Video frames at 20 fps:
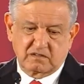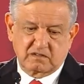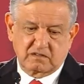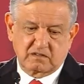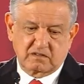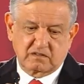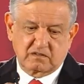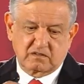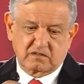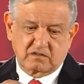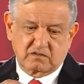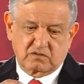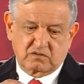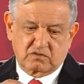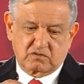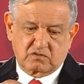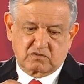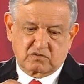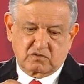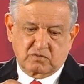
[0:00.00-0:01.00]
that it was,
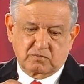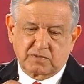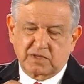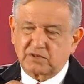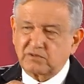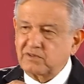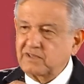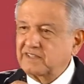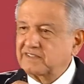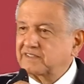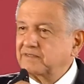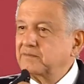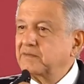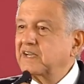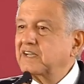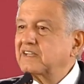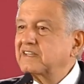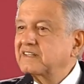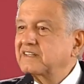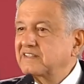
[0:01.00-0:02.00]

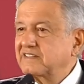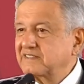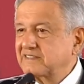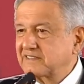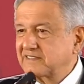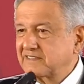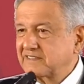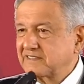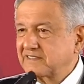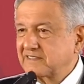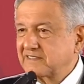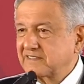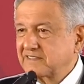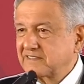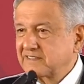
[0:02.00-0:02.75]
they took